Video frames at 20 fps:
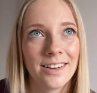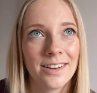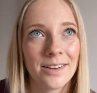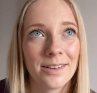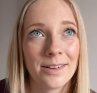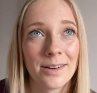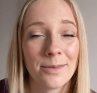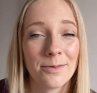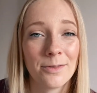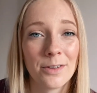
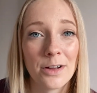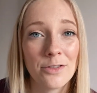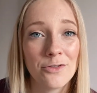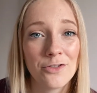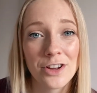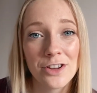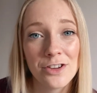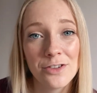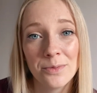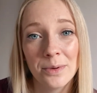I
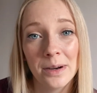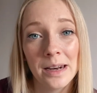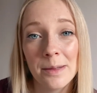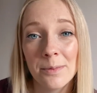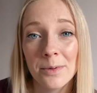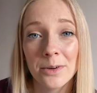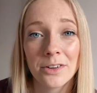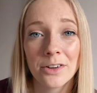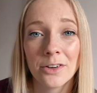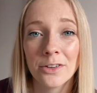genuinely
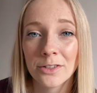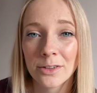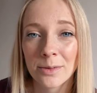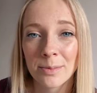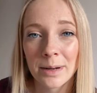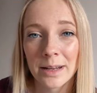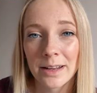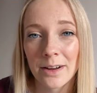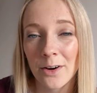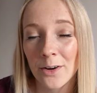would
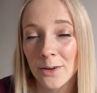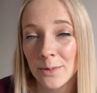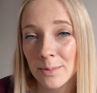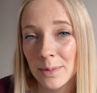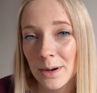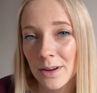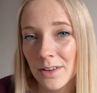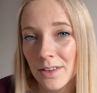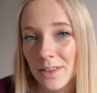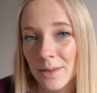contemplate home
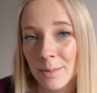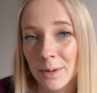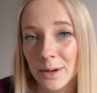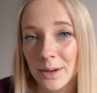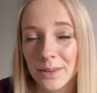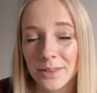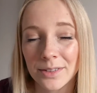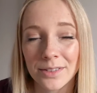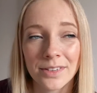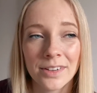birth,
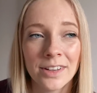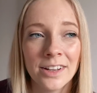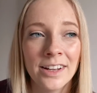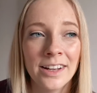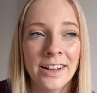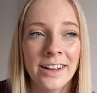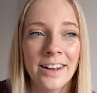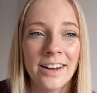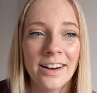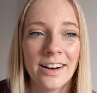because
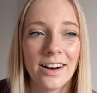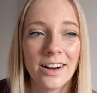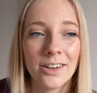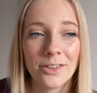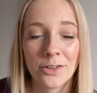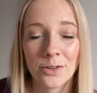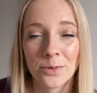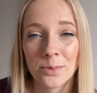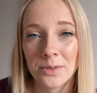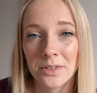I
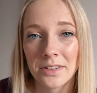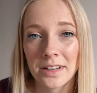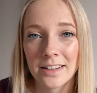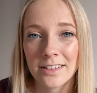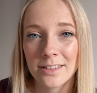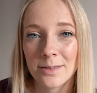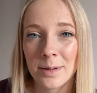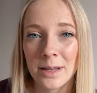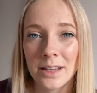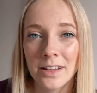just want
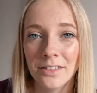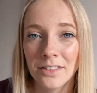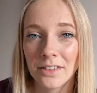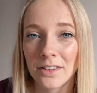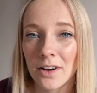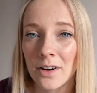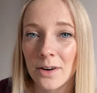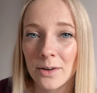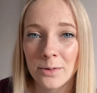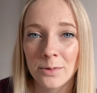Dan to be there at
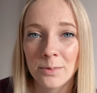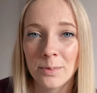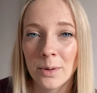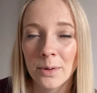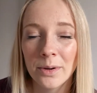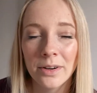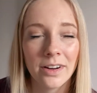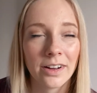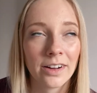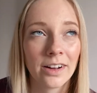the whole
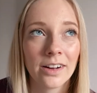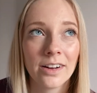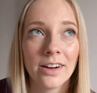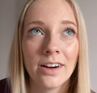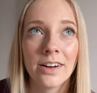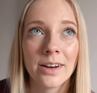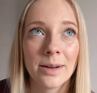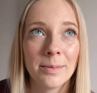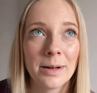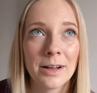point. Like I
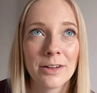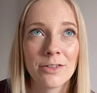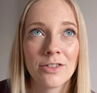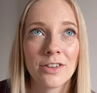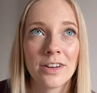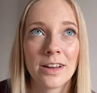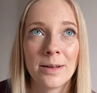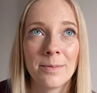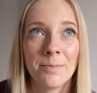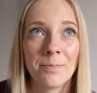can't
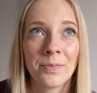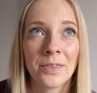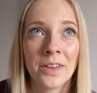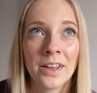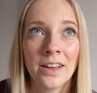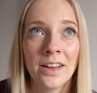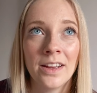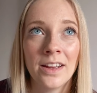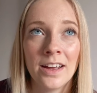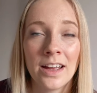imagine him.
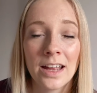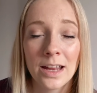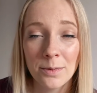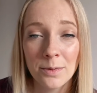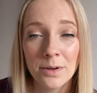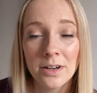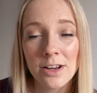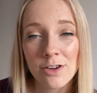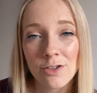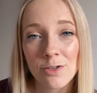He
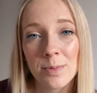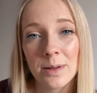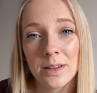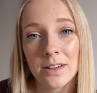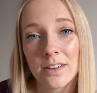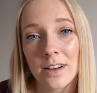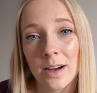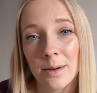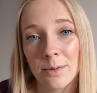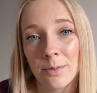would literally be the
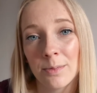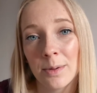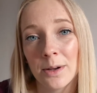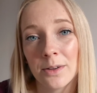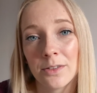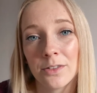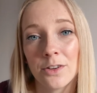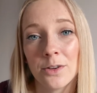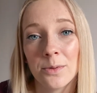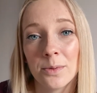type of
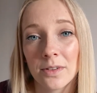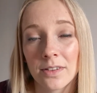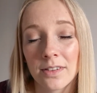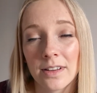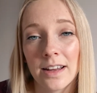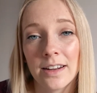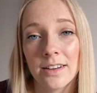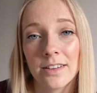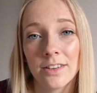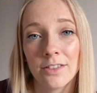person who would
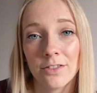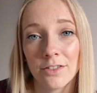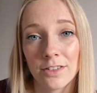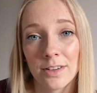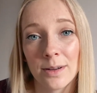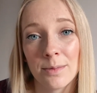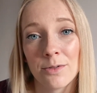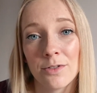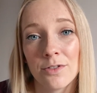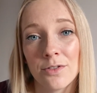stand at the
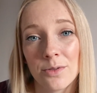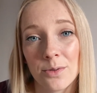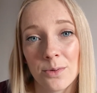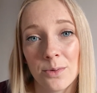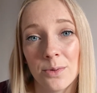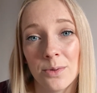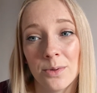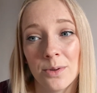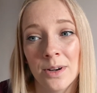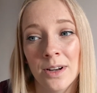reception
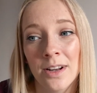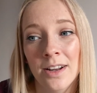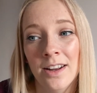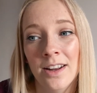door